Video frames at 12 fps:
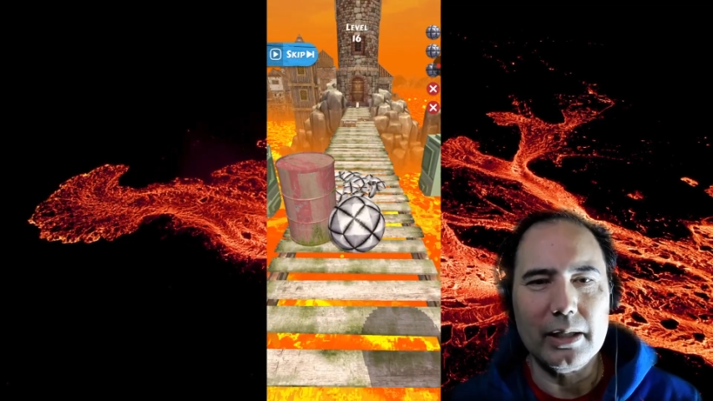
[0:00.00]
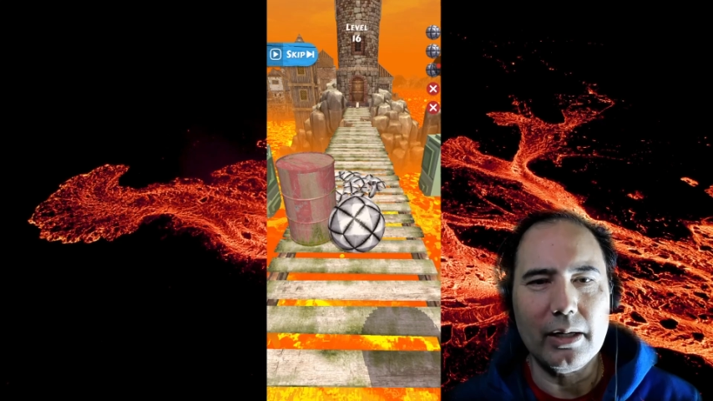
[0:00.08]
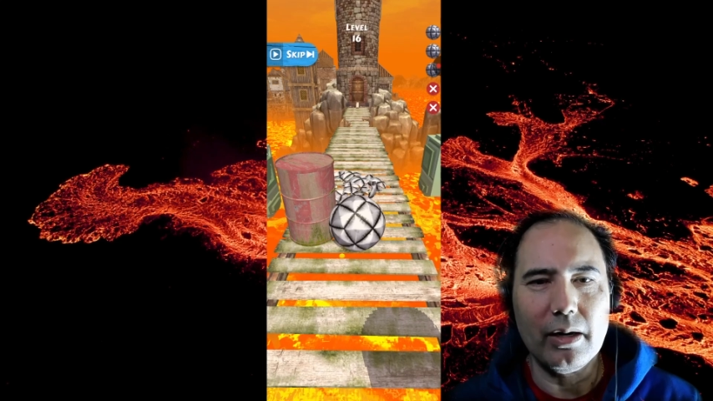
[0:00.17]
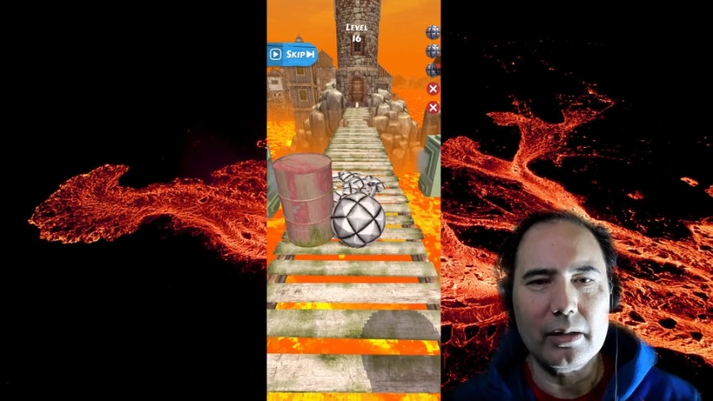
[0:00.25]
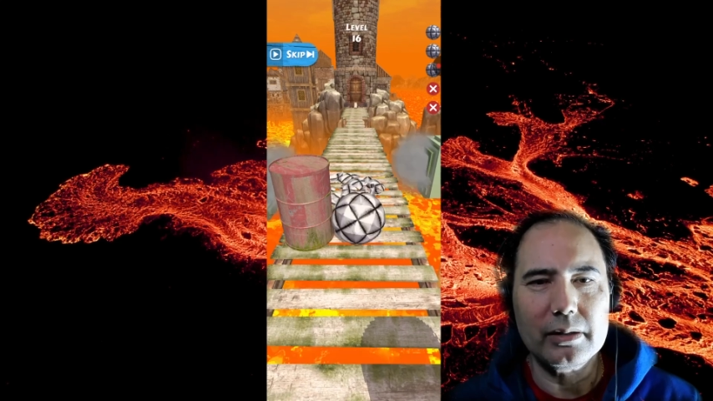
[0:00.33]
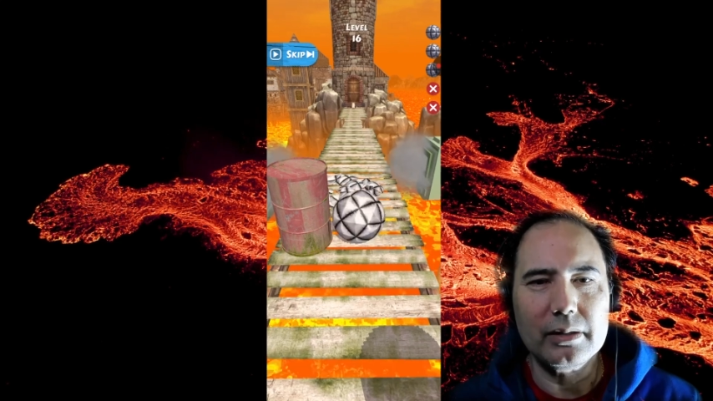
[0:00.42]

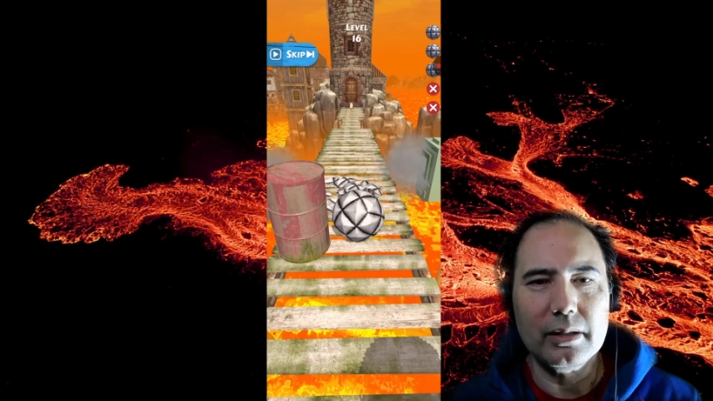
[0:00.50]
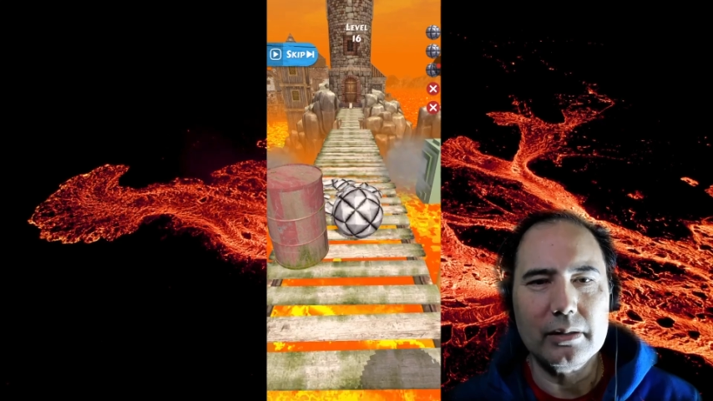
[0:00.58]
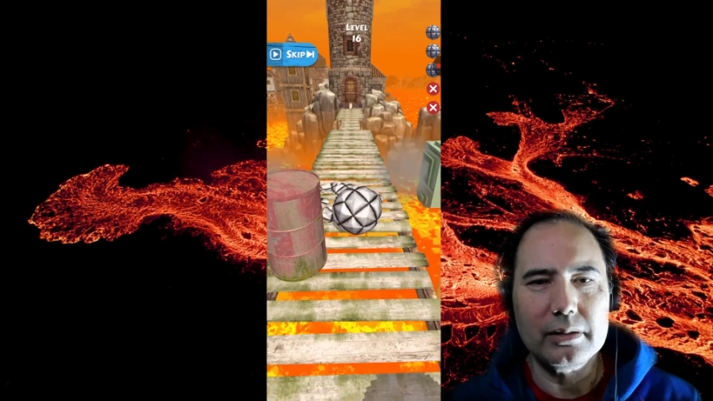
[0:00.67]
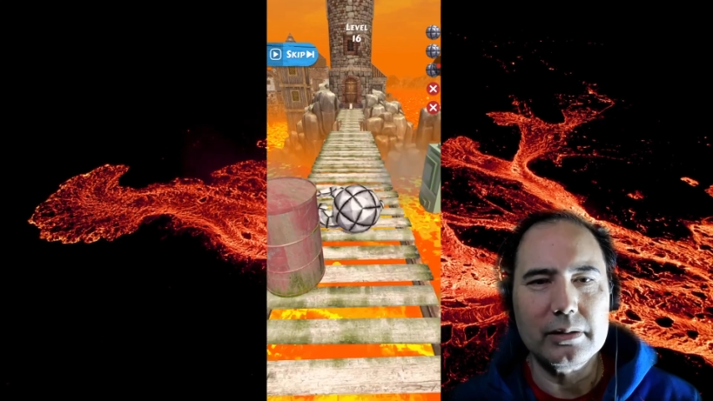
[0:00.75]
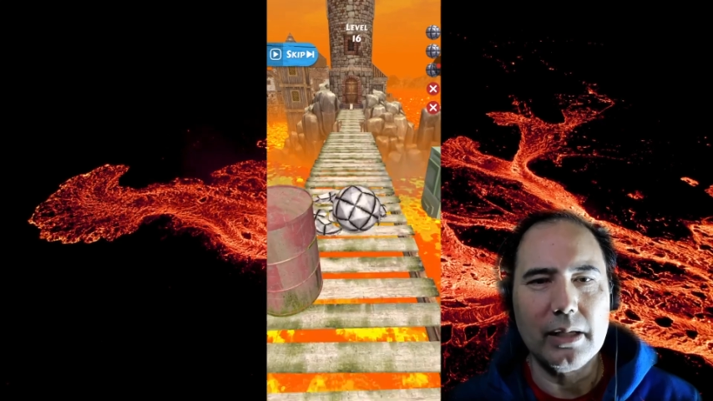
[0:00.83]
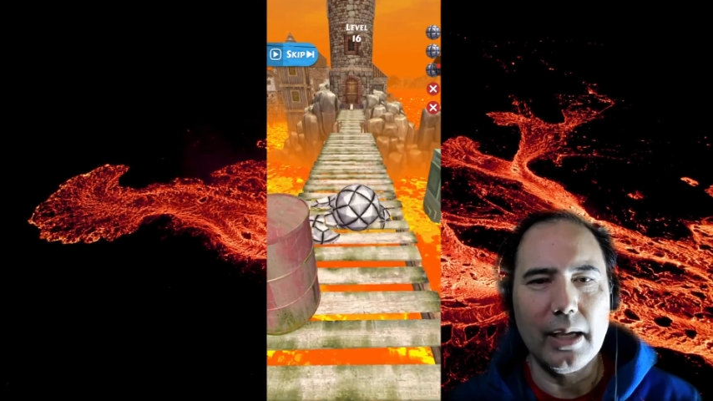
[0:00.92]
hard
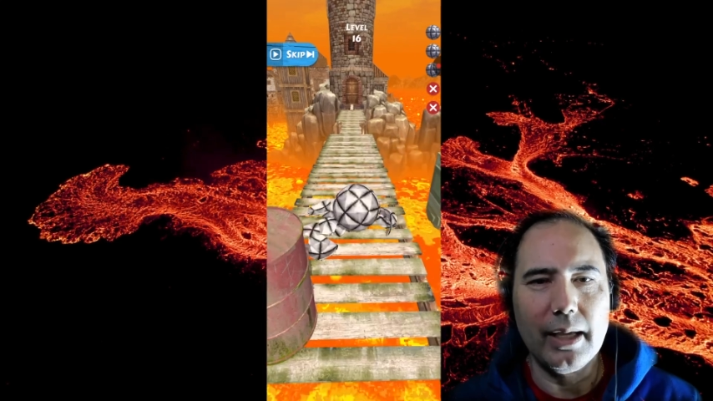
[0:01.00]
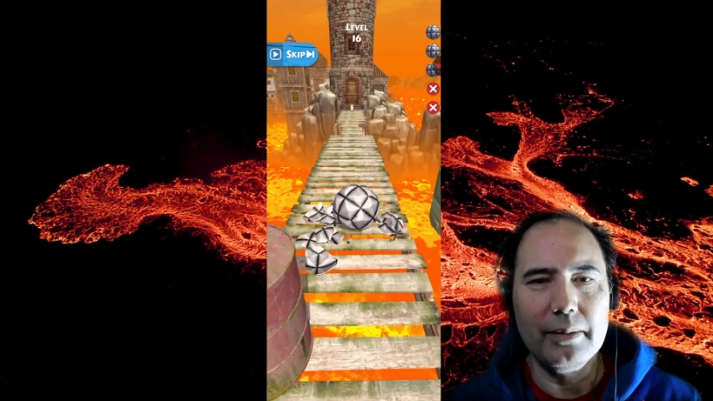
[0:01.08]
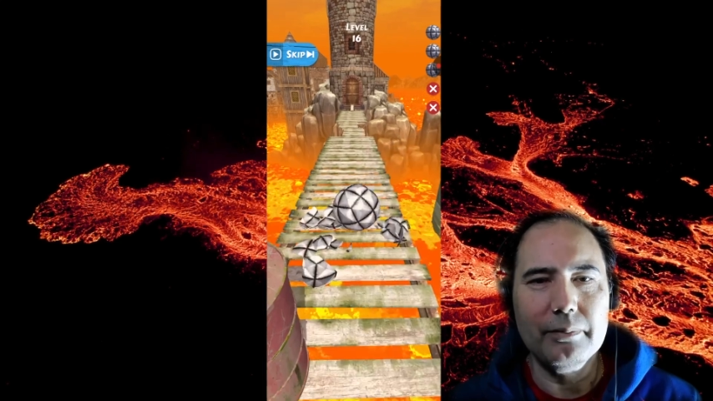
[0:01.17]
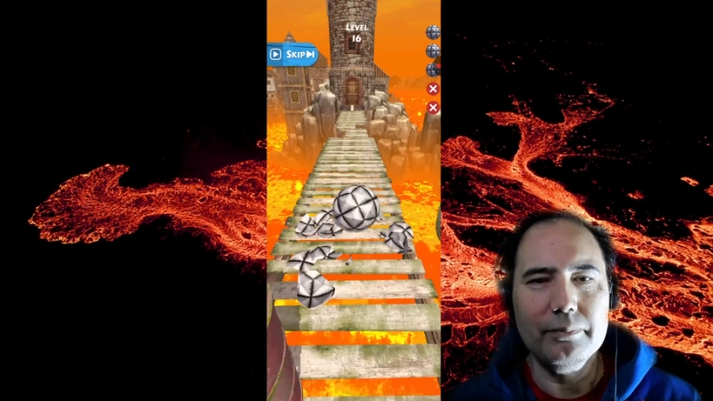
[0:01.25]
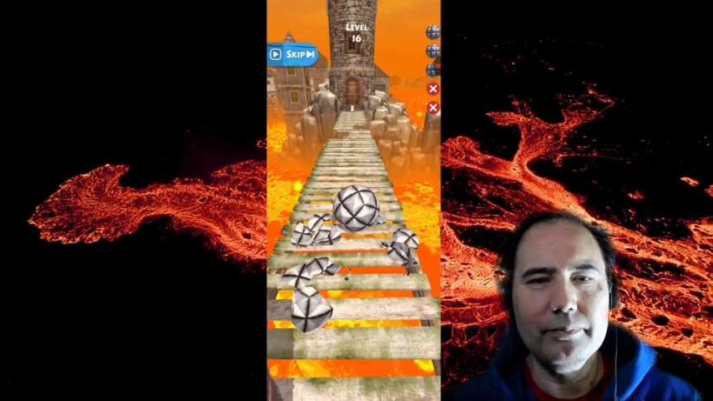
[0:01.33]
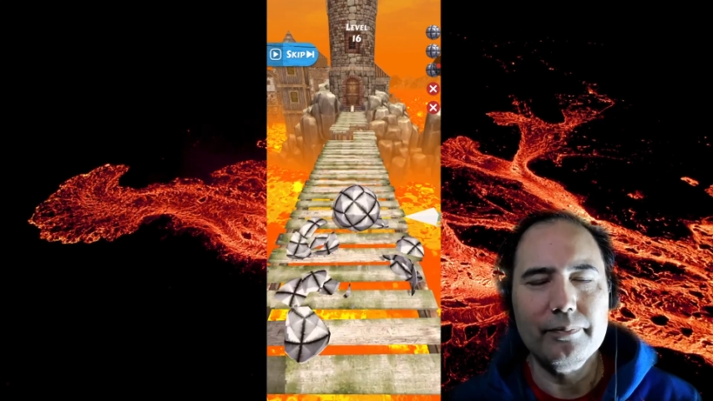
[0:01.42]

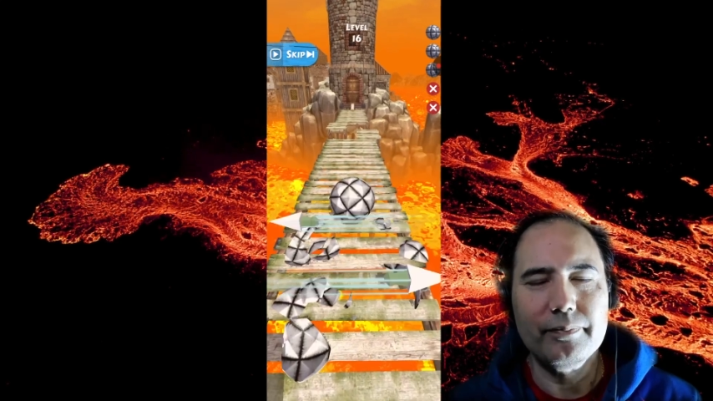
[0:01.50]
time,